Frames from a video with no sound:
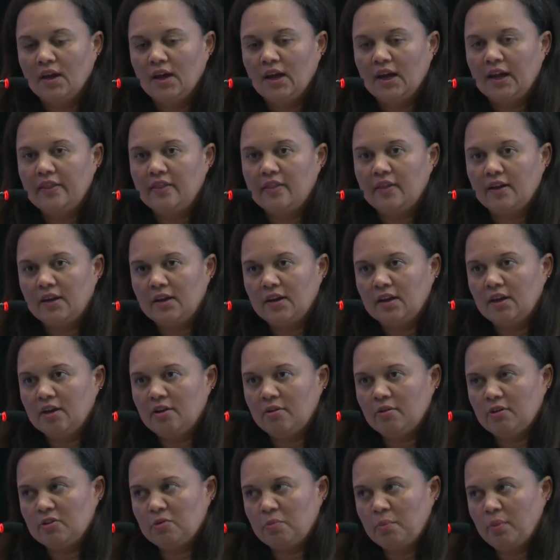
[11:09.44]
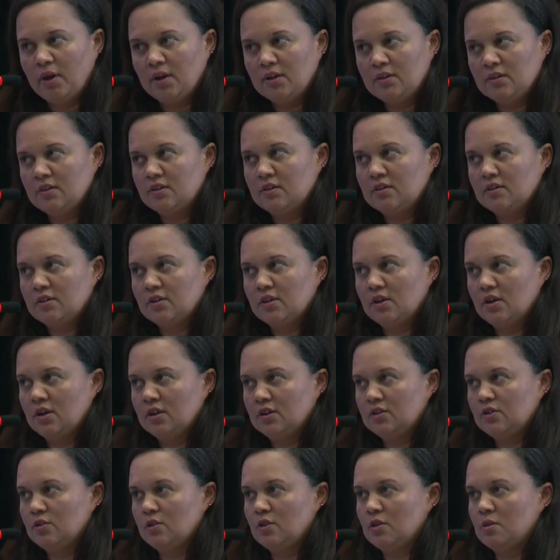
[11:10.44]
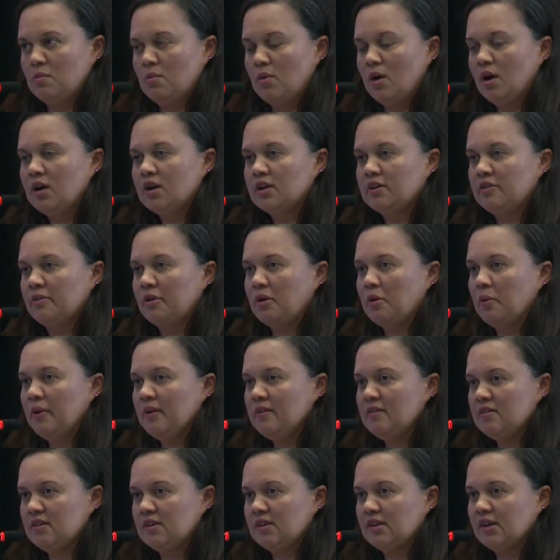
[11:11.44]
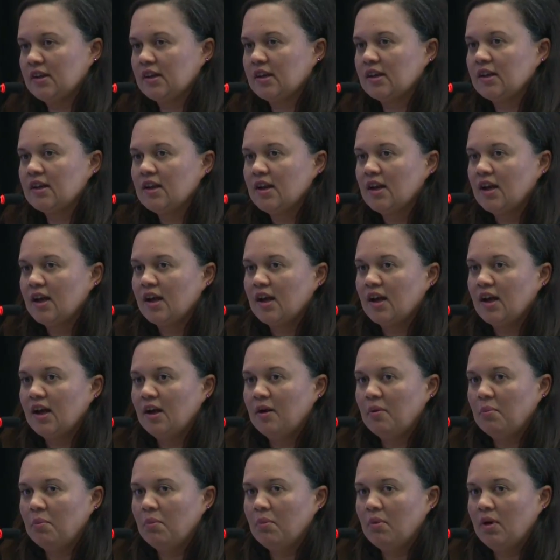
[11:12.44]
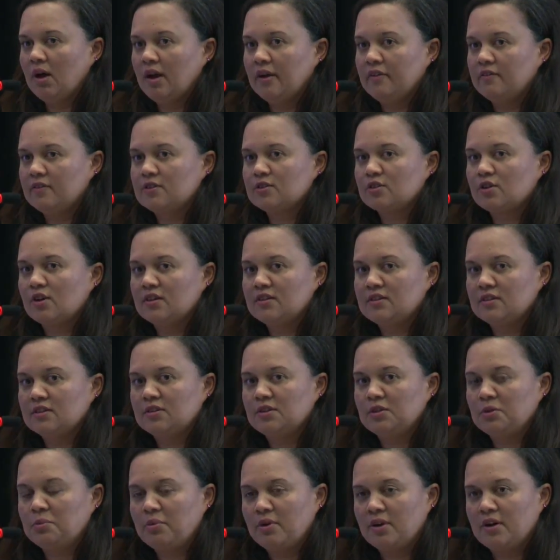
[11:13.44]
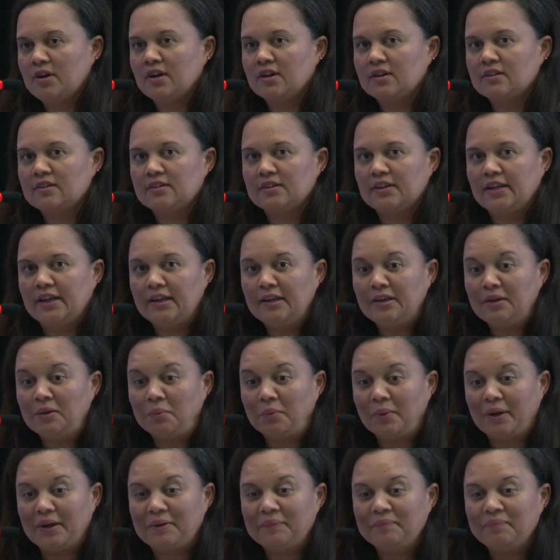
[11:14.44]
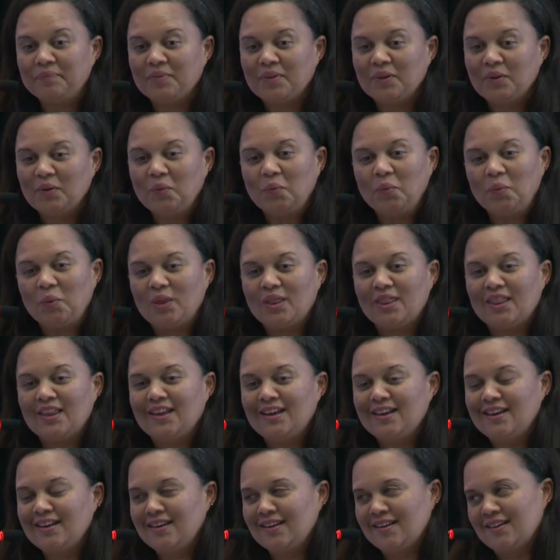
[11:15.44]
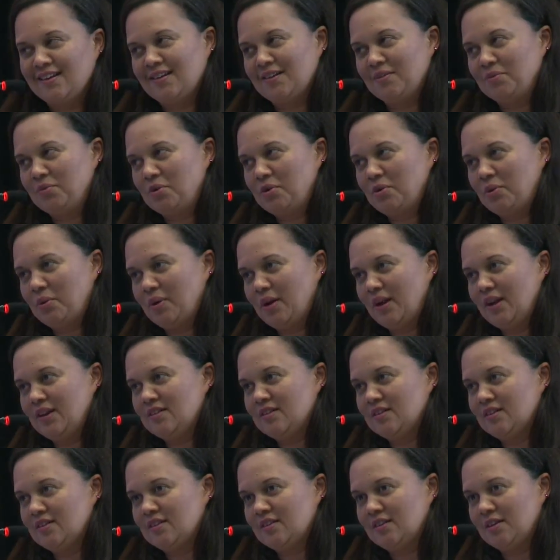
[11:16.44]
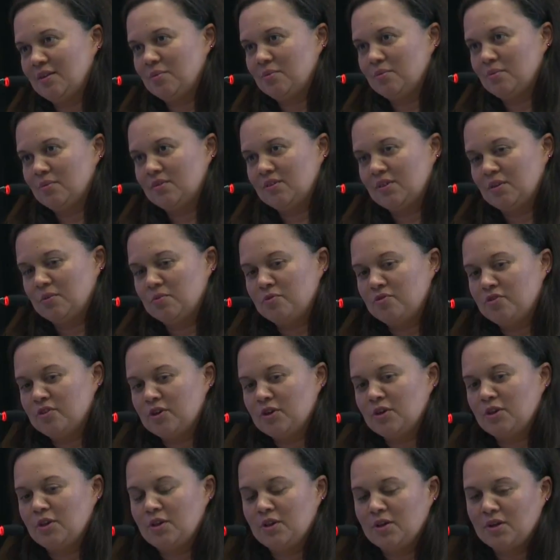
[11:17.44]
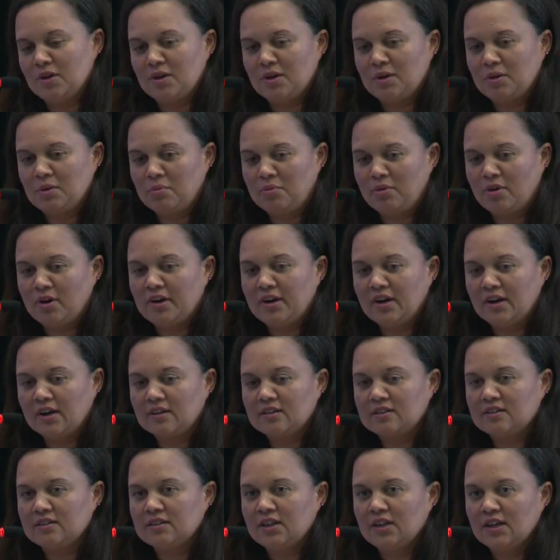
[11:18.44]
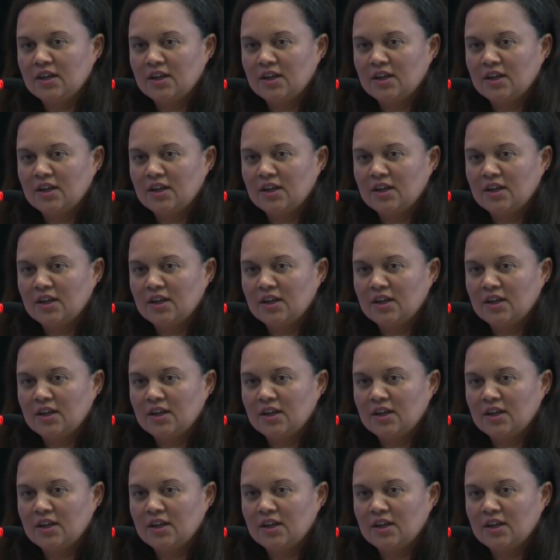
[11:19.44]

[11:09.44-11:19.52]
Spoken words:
And then in response to the market requesting high viscosity products anyway, we then created some further products